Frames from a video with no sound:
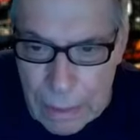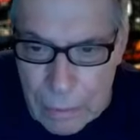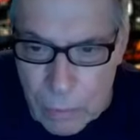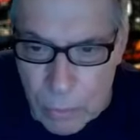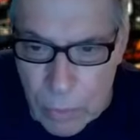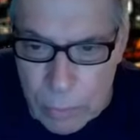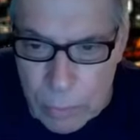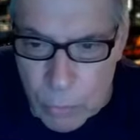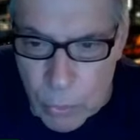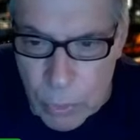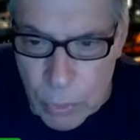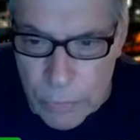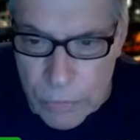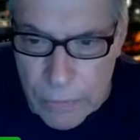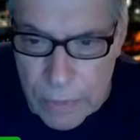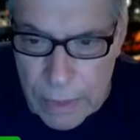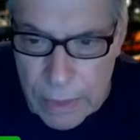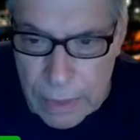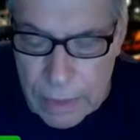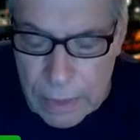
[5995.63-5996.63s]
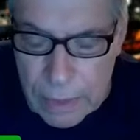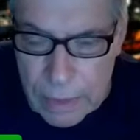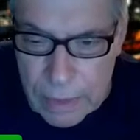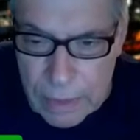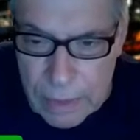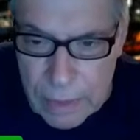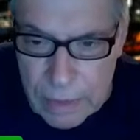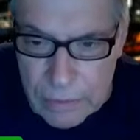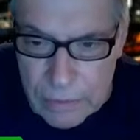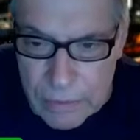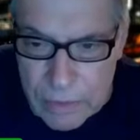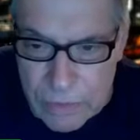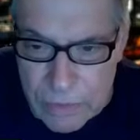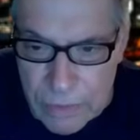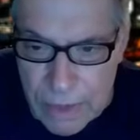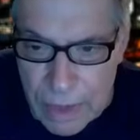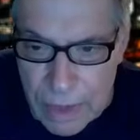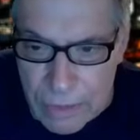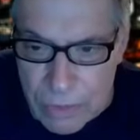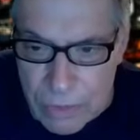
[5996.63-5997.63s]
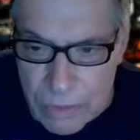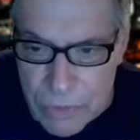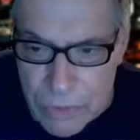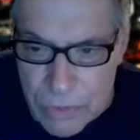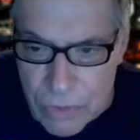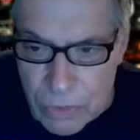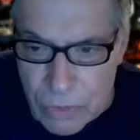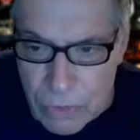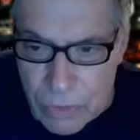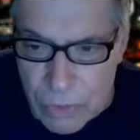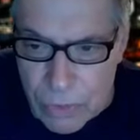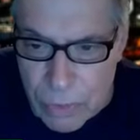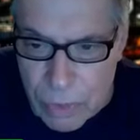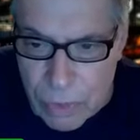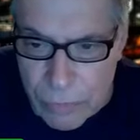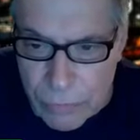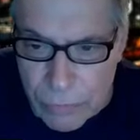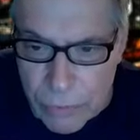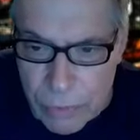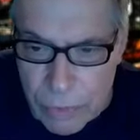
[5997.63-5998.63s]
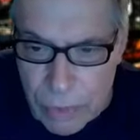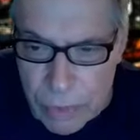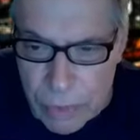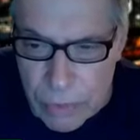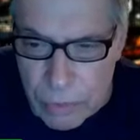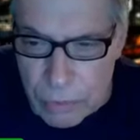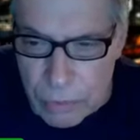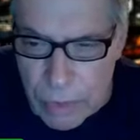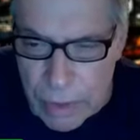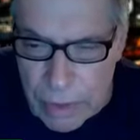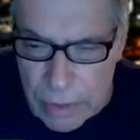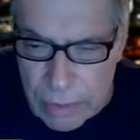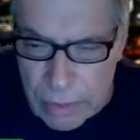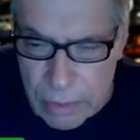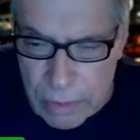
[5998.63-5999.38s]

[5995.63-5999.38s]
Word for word: One more thing, in case, thank you, Joe and all, for another great